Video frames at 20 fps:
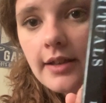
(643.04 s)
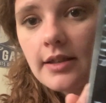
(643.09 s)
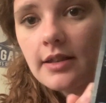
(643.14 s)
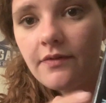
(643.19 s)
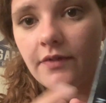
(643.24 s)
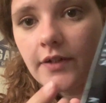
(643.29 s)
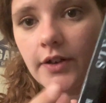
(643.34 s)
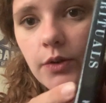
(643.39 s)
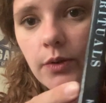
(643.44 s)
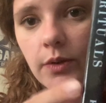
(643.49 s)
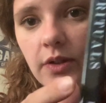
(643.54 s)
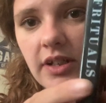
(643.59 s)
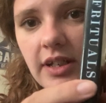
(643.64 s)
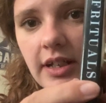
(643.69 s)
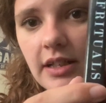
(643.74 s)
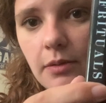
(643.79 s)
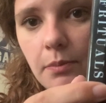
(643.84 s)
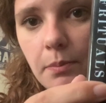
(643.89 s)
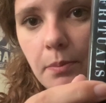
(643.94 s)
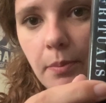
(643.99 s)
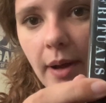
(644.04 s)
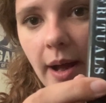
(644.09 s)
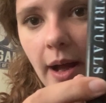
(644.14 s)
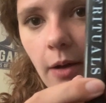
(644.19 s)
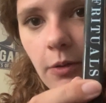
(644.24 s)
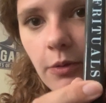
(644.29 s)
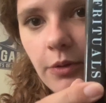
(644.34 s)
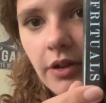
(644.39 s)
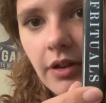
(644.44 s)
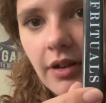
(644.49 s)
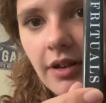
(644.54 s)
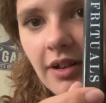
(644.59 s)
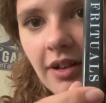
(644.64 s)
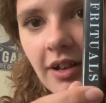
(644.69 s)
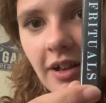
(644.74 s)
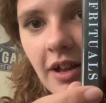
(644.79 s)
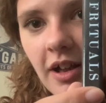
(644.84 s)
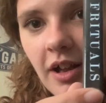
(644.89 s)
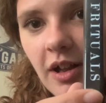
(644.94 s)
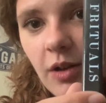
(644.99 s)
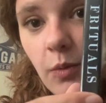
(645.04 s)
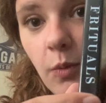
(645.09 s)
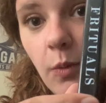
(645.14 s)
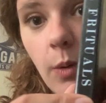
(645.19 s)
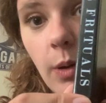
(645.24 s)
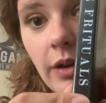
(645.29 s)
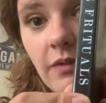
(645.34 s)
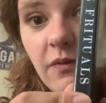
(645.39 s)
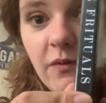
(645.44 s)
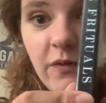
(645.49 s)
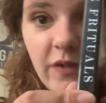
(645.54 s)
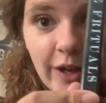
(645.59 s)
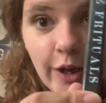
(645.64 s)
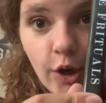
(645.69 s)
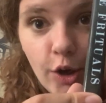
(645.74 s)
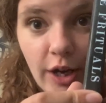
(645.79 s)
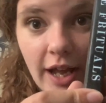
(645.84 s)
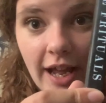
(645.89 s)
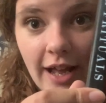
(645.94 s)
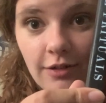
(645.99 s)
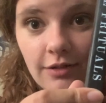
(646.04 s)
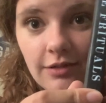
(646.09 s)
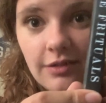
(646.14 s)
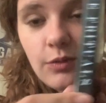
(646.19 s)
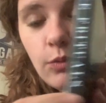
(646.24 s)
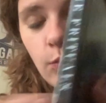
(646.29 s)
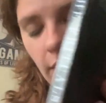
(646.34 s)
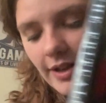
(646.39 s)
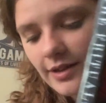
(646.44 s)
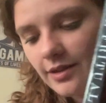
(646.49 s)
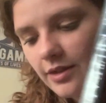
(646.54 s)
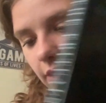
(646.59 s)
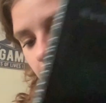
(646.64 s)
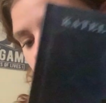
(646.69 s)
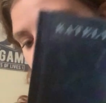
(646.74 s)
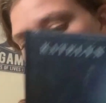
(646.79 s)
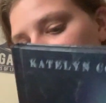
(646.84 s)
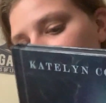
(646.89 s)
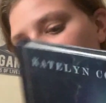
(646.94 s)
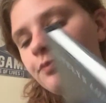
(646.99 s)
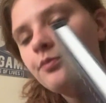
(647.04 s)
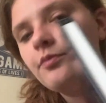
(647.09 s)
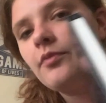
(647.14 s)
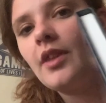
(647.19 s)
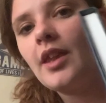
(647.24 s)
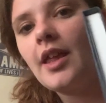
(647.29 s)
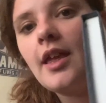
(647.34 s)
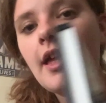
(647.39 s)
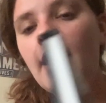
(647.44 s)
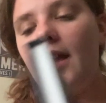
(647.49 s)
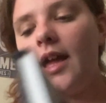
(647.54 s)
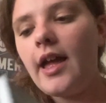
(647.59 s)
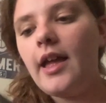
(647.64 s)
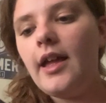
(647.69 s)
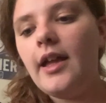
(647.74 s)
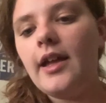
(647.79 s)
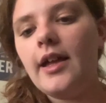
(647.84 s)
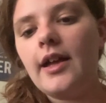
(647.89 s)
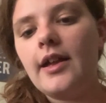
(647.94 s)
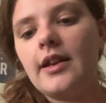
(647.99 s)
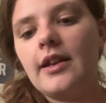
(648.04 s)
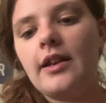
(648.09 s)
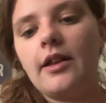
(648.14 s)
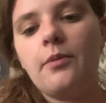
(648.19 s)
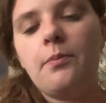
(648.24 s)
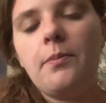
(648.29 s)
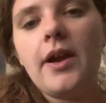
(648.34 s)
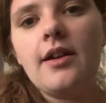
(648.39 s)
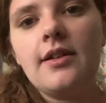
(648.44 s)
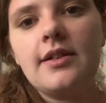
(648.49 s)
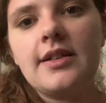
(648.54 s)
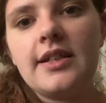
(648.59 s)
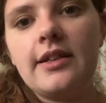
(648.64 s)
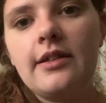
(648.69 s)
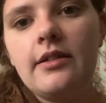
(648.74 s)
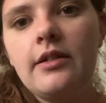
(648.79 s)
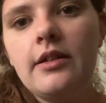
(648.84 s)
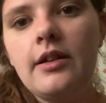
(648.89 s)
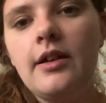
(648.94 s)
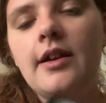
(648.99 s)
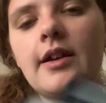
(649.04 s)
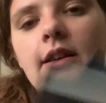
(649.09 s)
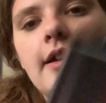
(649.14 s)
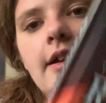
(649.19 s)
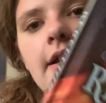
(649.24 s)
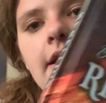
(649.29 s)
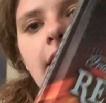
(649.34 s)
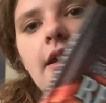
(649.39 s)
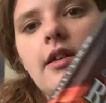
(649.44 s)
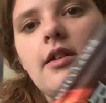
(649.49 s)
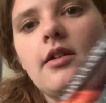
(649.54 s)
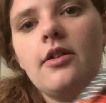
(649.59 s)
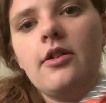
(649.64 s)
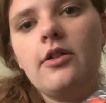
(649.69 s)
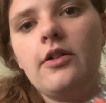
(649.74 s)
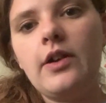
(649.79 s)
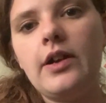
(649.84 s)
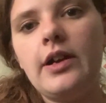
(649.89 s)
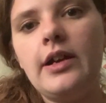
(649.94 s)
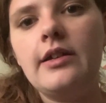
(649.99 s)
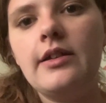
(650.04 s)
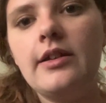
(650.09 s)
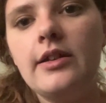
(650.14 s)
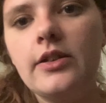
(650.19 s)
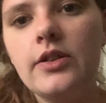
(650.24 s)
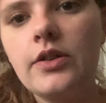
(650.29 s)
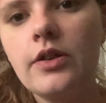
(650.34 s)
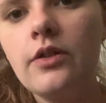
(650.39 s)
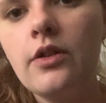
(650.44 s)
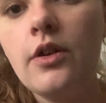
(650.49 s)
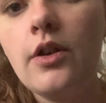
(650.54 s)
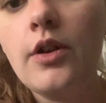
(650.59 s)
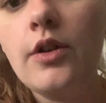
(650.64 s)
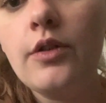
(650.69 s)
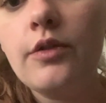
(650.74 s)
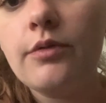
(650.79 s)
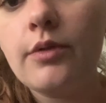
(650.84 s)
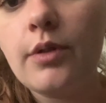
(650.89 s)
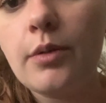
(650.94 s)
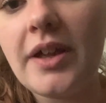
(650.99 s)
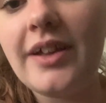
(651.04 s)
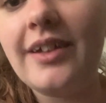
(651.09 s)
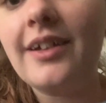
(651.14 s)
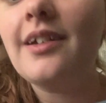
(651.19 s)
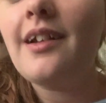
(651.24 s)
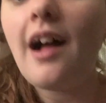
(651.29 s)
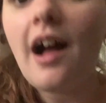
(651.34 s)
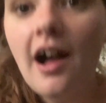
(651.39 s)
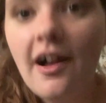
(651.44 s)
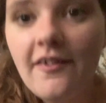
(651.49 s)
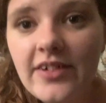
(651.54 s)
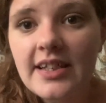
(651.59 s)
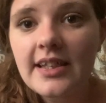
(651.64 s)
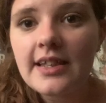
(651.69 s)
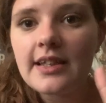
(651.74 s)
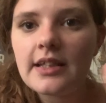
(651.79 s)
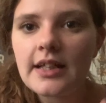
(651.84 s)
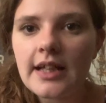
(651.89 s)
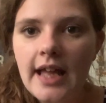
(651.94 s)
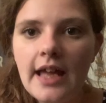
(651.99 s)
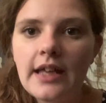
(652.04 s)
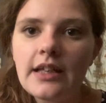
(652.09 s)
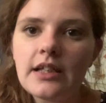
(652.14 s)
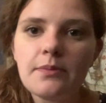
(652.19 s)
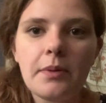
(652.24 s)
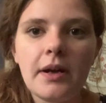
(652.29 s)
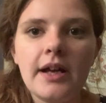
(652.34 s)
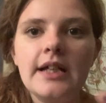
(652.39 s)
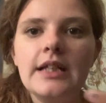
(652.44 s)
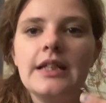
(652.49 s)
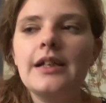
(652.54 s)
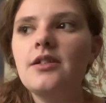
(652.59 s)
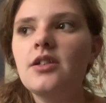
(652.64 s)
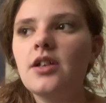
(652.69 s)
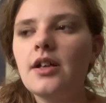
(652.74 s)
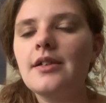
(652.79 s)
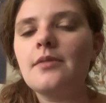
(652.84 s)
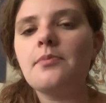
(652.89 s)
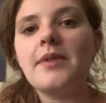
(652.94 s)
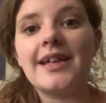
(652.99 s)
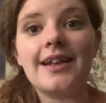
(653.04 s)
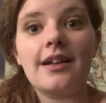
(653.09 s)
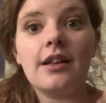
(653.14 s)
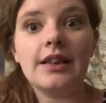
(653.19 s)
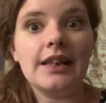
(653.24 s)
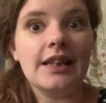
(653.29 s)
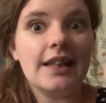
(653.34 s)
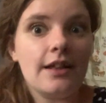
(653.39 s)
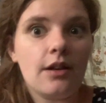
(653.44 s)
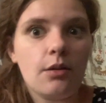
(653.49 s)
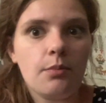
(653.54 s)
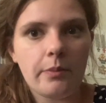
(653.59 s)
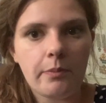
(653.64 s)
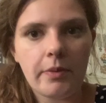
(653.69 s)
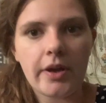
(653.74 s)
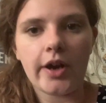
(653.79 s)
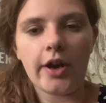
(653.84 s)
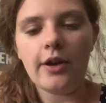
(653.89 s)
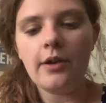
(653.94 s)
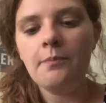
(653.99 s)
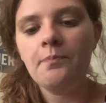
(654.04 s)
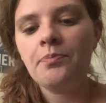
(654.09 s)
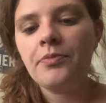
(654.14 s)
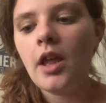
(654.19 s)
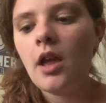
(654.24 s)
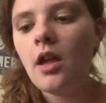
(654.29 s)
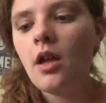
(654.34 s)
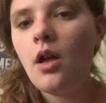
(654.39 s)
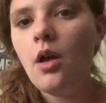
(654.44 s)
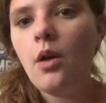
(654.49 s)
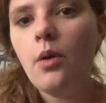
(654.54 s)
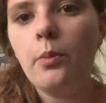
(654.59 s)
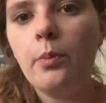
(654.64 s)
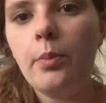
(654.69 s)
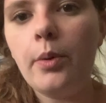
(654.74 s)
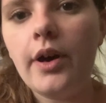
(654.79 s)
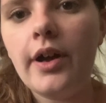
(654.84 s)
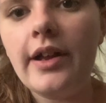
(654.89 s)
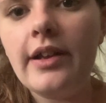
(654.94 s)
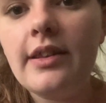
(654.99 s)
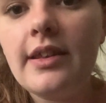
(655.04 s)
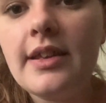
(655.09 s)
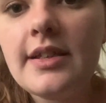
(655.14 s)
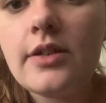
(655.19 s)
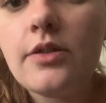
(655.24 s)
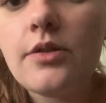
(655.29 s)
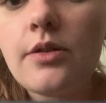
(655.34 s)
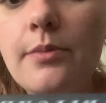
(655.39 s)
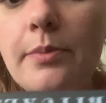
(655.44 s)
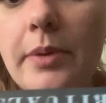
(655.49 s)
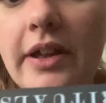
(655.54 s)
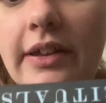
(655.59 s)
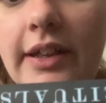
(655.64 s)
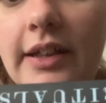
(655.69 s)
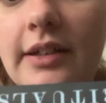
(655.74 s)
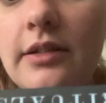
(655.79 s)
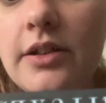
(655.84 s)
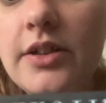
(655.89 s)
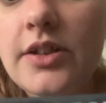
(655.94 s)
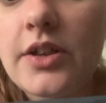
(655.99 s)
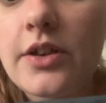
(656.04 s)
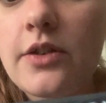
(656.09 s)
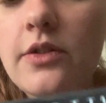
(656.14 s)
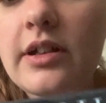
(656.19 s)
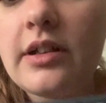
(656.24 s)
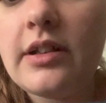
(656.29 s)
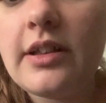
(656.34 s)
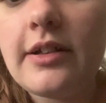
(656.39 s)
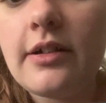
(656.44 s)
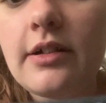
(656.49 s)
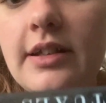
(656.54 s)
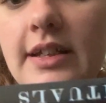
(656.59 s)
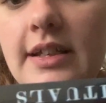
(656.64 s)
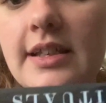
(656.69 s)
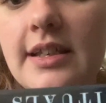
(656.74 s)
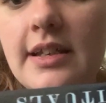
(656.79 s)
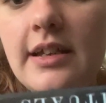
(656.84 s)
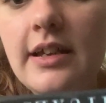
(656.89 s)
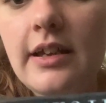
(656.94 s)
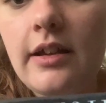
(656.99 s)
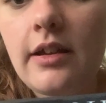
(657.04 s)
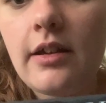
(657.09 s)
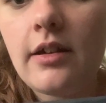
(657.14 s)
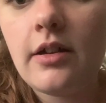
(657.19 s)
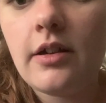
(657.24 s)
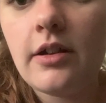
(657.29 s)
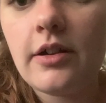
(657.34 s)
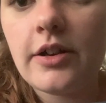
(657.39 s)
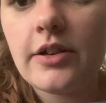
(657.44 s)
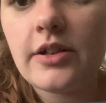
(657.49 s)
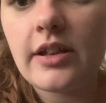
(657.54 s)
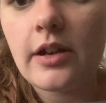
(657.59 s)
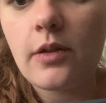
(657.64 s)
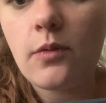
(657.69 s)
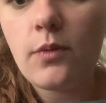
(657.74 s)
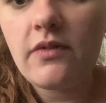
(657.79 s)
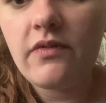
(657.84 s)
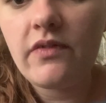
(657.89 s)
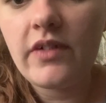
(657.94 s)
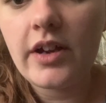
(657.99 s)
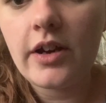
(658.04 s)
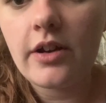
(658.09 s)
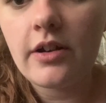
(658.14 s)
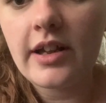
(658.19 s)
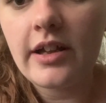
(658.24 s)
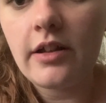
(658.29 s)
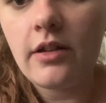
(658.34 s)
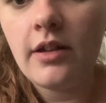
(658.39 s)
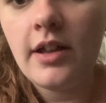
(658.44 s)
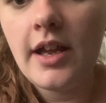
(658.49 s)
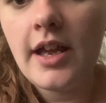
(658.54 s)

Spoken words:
the Fritchels. It's about 1 fingernail width. And in comparison, here is Rebellion. Obviously the case binding does make it a little bit bigger, but this is Rebellion, so you can clearly see there's like 1 fingernail,